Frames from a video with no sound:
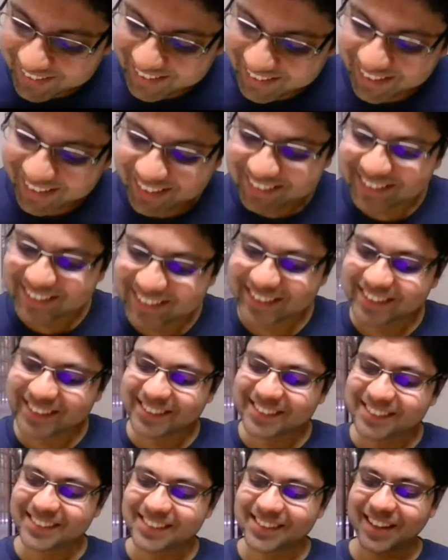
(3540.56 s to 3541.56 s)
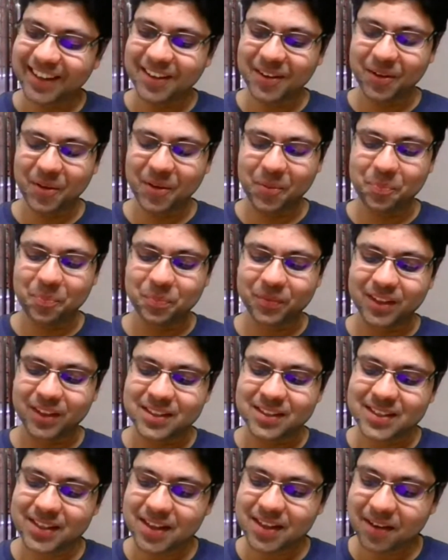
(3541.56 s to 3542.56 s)
Okay. So,
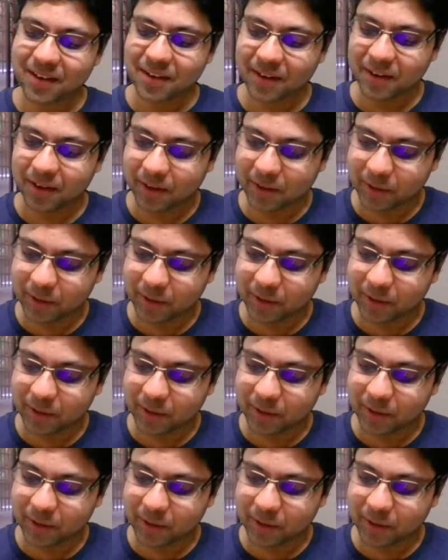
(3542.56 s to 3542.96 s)
sir,